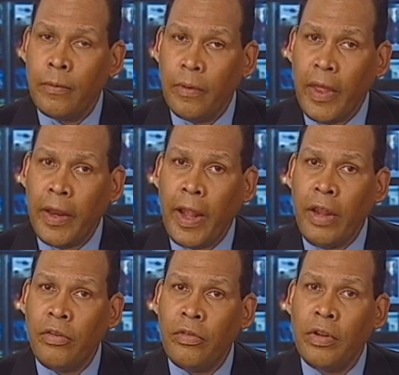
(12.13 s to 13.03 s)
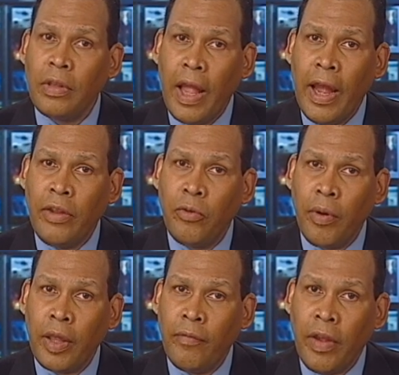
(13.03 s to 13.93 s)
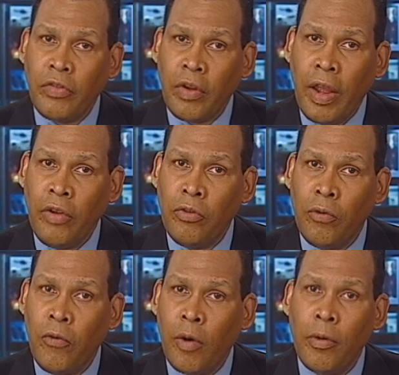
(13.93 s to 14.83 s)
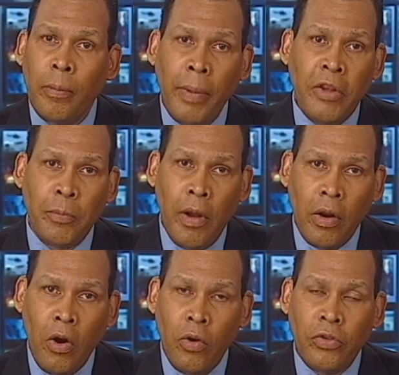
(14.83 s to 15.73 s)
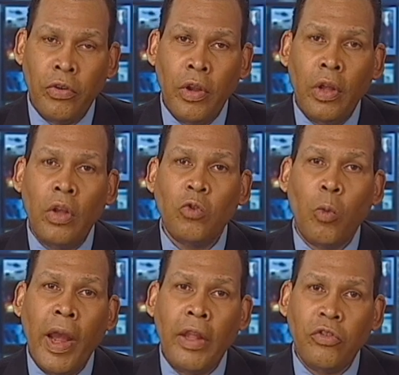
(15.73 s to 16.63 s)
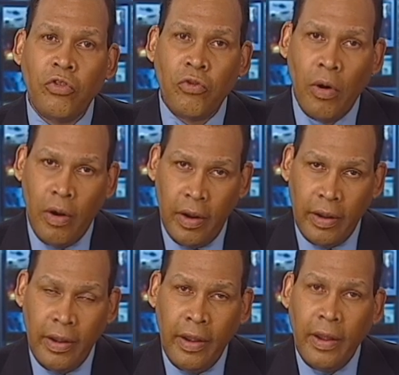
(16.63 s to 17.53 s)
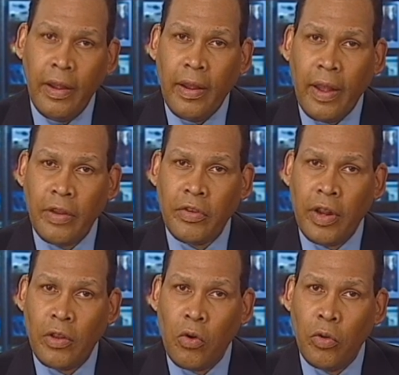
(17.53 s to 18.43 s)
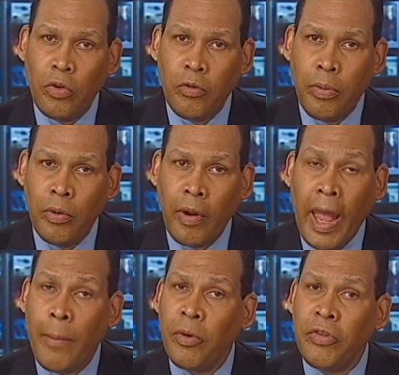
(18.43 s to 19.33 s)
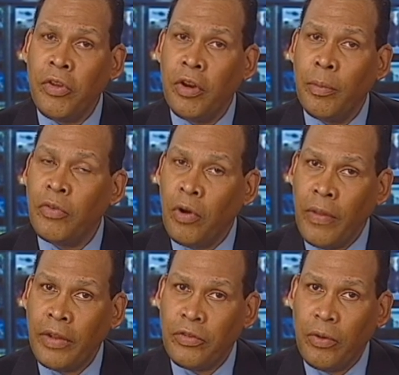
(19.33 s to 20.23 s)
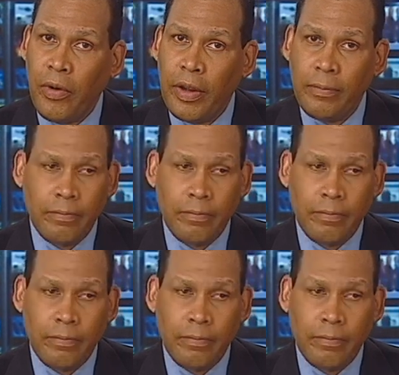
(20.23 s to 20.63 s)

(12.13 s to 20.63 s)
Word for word: with allegations he lied during an investigation of former baseball coach Dwayne Strong. SNN local news reporter Amber Stidham is on that story.